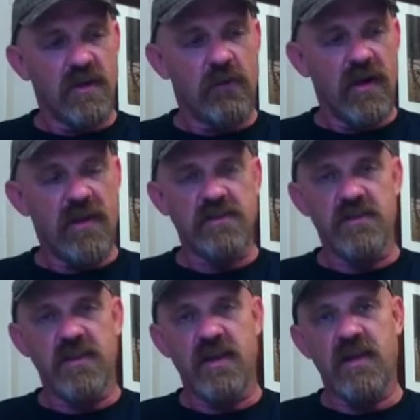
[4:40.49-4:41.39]
Why is
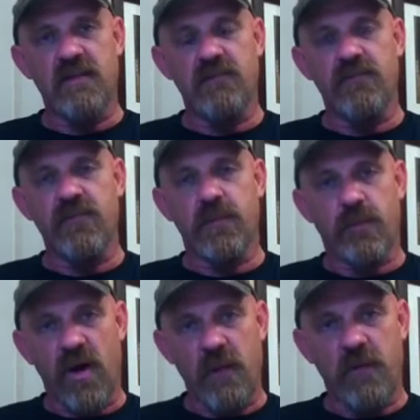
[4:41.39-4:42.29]
it that the
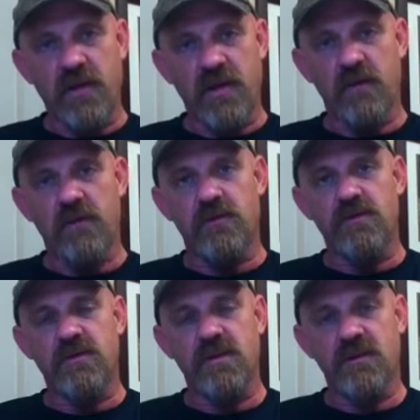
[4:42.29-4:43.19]
property
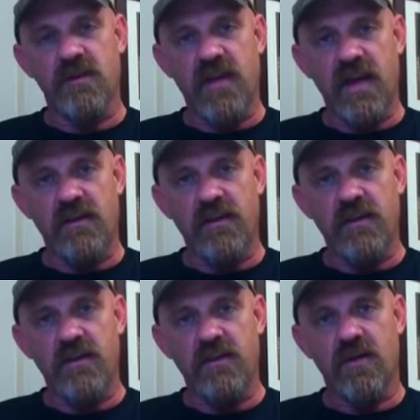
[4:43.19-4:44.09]
owners of a county
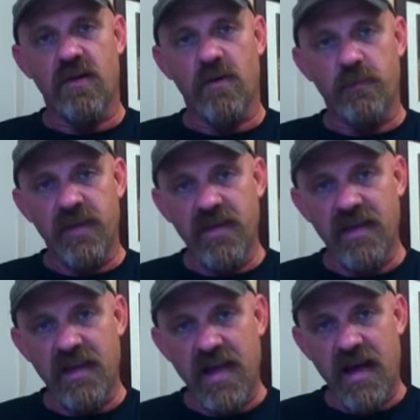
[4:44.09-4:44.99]
are
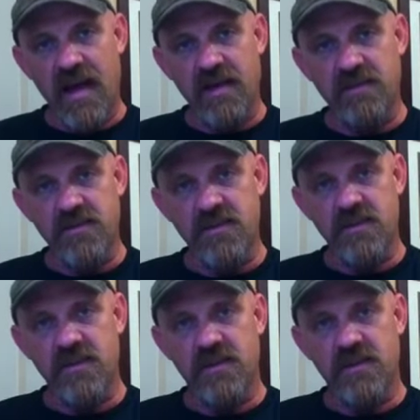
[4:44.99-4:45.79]
penalized